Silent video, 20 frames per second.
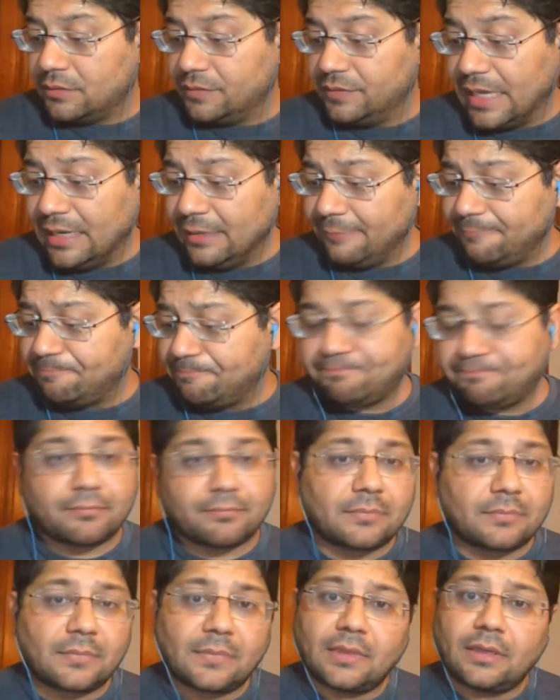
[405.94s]
Then
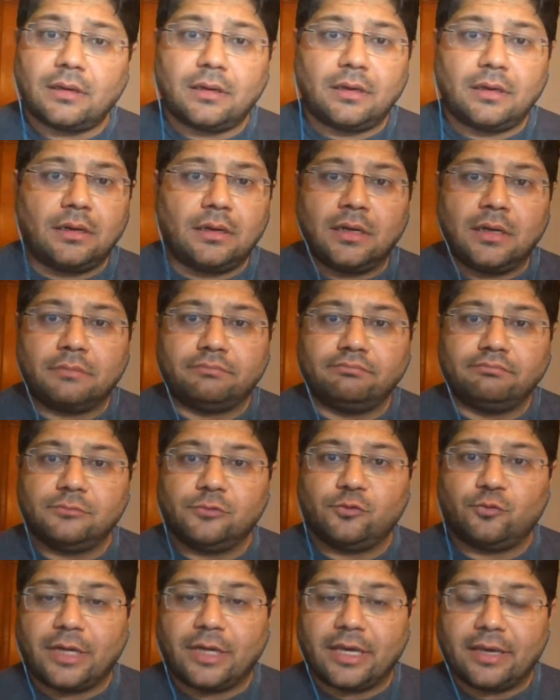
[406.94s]
uh,
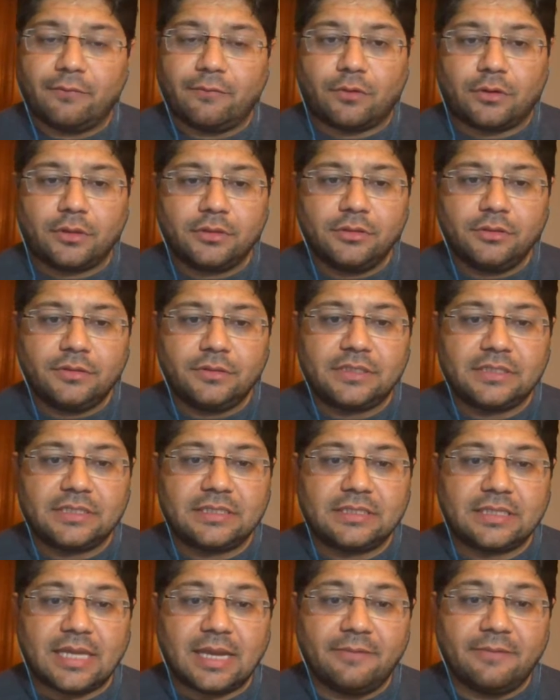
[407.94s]
what I want to
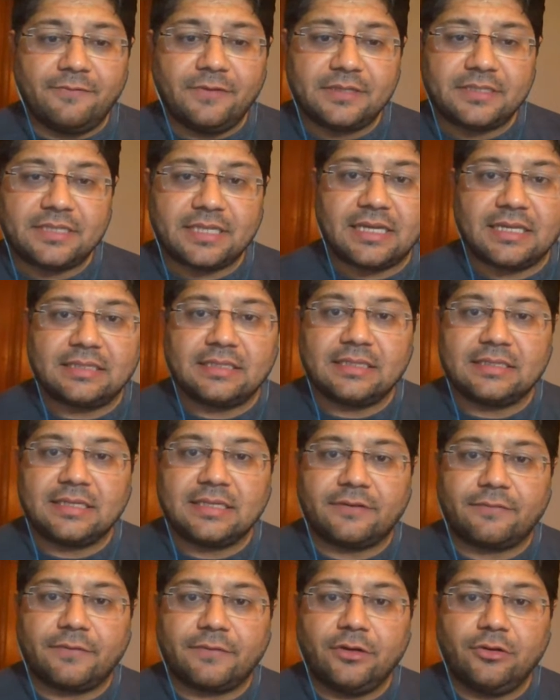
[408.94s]
emphasize is
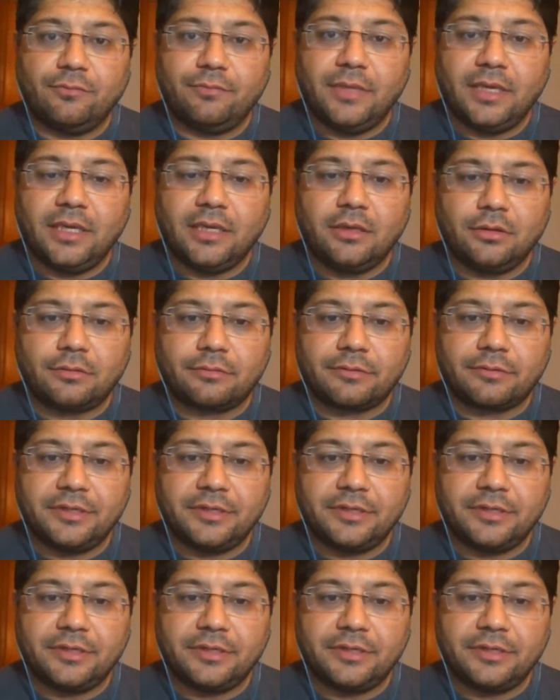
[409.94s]
that when you make your